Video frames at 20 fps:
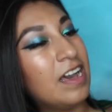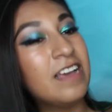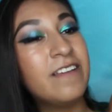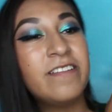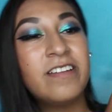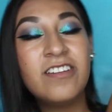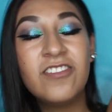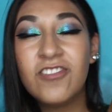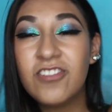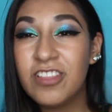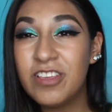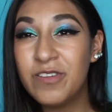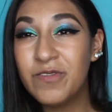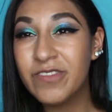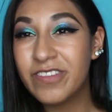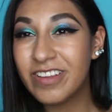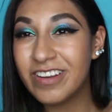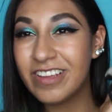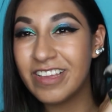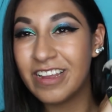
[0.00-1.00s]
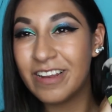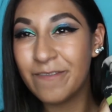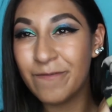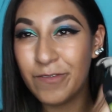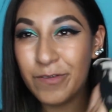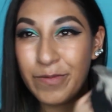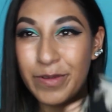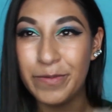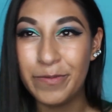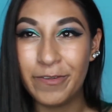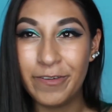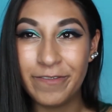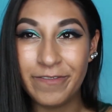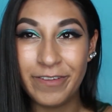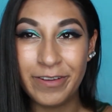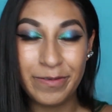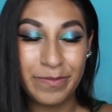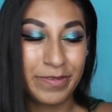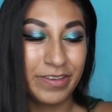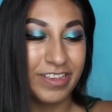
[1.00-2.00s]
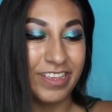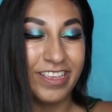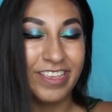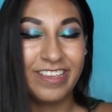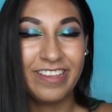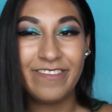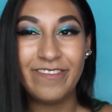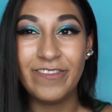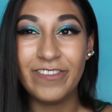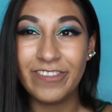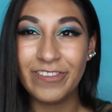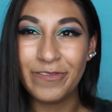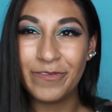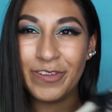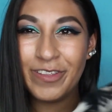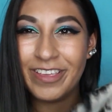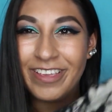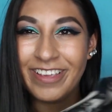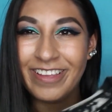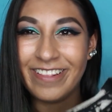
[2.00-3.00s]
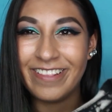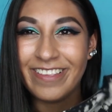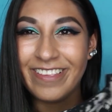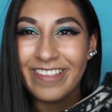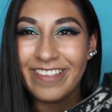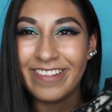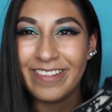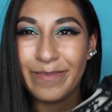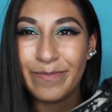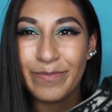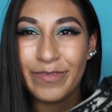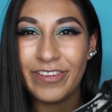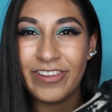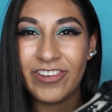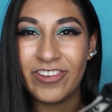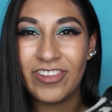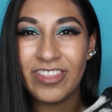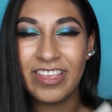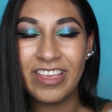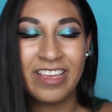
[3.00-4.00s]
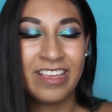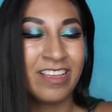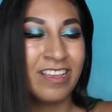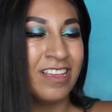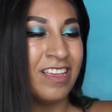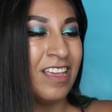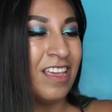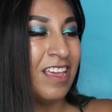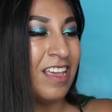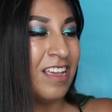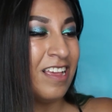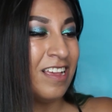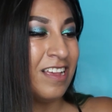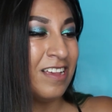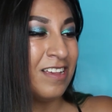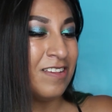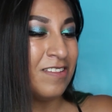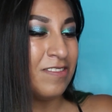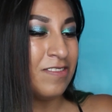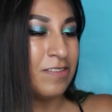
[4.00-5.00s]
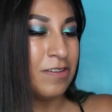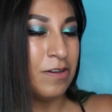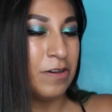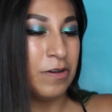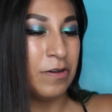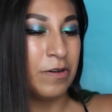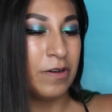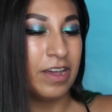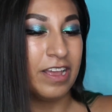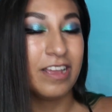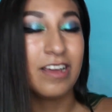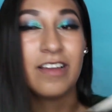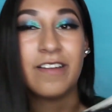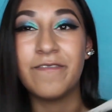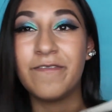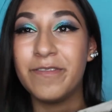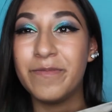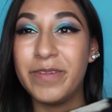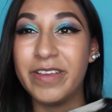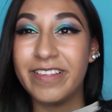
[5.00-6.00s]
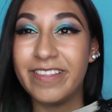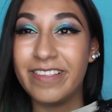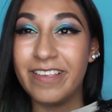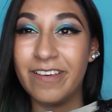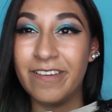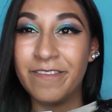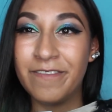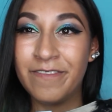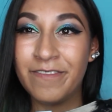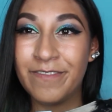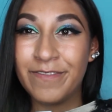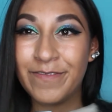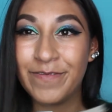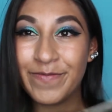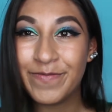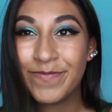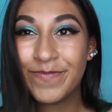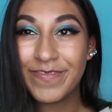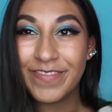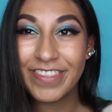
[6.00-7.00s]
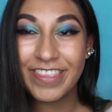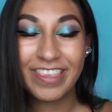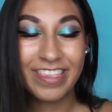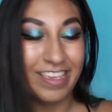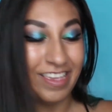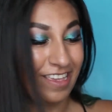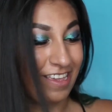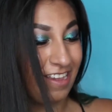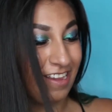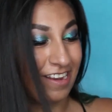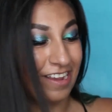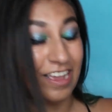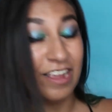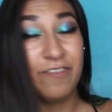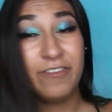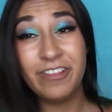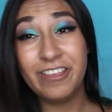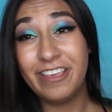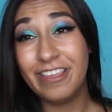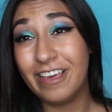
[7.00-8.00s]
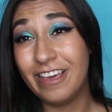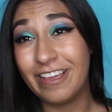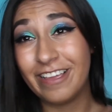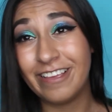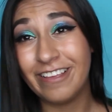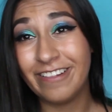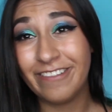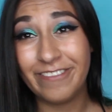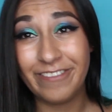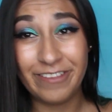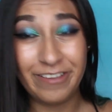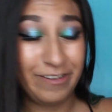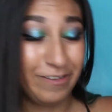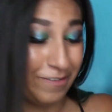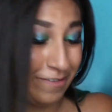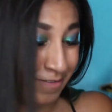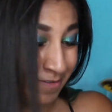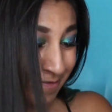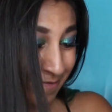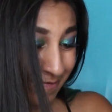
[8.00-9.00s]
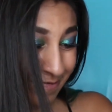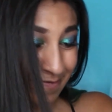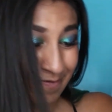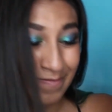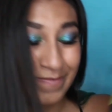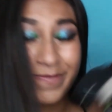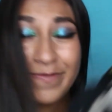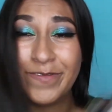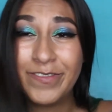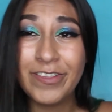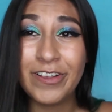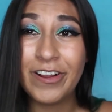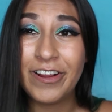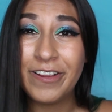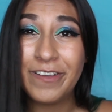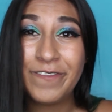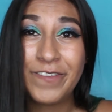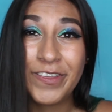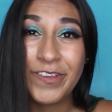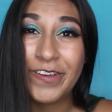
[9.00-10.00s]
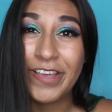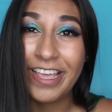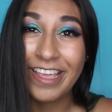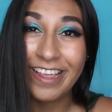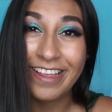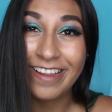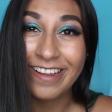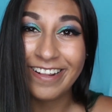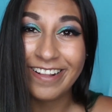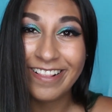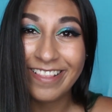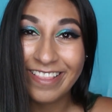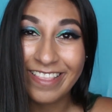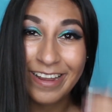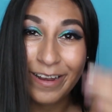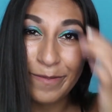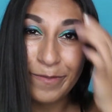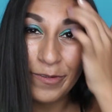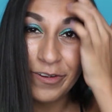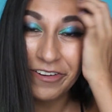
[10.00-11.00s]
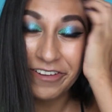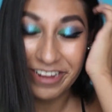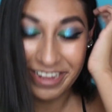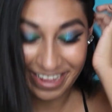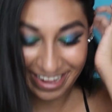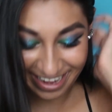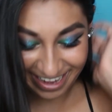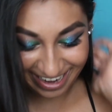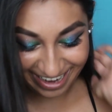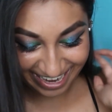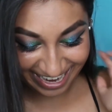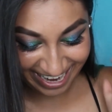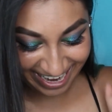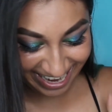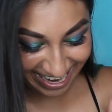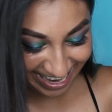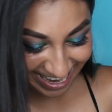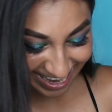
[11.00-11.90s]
I initially was going to get it for my boyfriend, but he wasn't really into this bleach thing, so I got it for myself, and I really like it, so sorry if you hate that I'm wearing it.